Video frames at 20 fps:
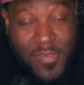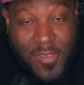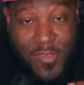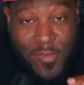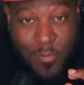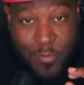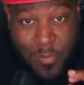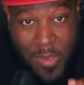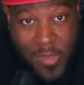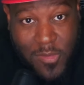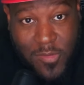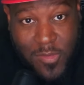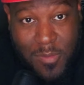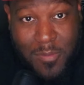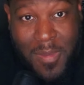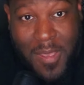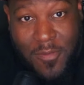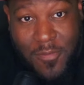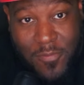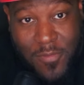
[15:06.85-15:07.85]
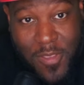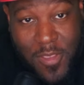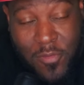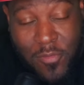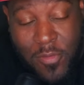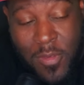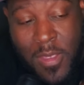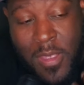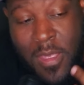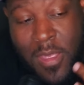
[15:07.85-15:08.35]
especially my
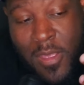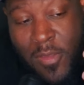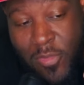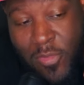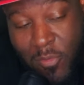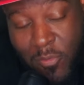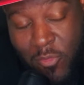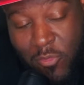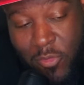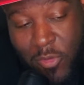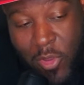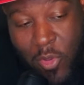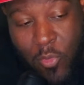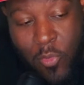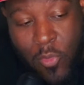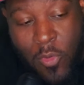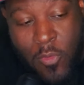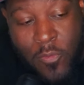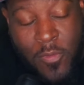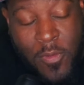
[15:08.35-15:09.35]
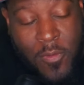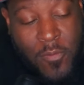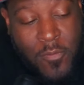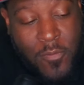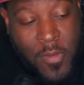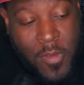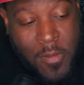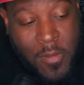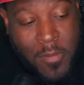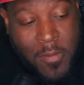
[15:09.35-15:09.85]
favorite, the Maria Wolf
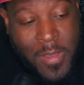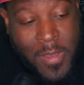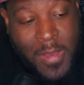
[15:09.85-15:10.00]
variant.